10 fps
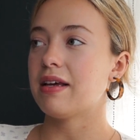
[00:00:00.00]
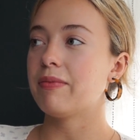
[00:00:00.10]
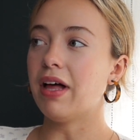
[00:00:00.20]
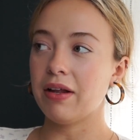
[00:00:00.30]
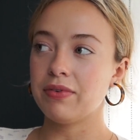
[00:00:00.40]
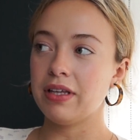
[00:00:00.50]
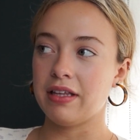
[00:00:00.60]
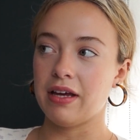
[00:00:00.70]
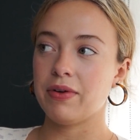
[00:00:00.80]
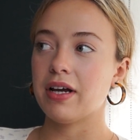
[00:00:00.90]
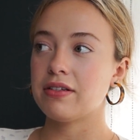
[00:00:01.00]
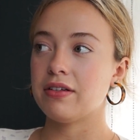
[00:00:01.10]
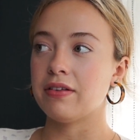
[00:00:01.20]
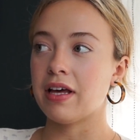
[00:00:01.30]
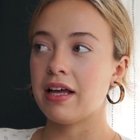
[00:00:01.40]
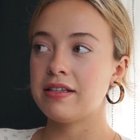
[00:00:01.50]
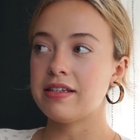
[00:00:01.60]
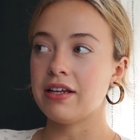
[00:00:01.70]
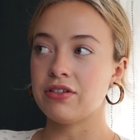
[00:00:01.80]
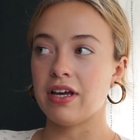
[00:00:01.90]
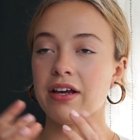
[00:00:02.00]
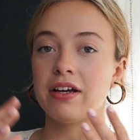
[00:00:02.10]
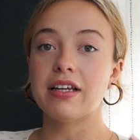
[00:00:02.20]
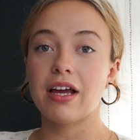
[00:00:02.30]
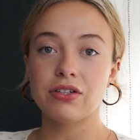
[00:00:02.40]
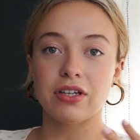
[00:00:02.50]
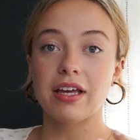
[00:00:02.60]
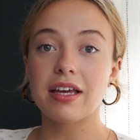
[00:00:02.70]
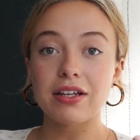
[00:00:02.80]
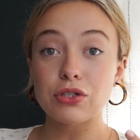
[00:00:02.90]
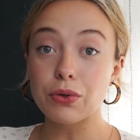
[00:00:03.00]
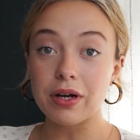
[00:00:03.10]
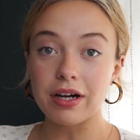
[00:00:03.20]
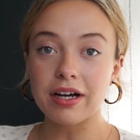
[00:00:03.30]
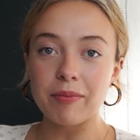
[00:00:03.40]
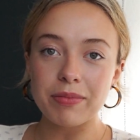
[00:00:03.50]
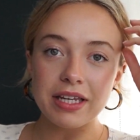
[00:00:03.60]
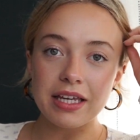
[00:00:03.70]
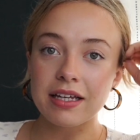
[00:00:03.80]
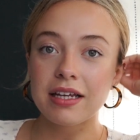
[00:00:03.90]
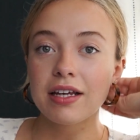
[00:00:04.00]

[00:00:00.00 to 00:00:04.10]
I'm glad, really glad we got to do that. And Sage and I got to actually like enjoy our company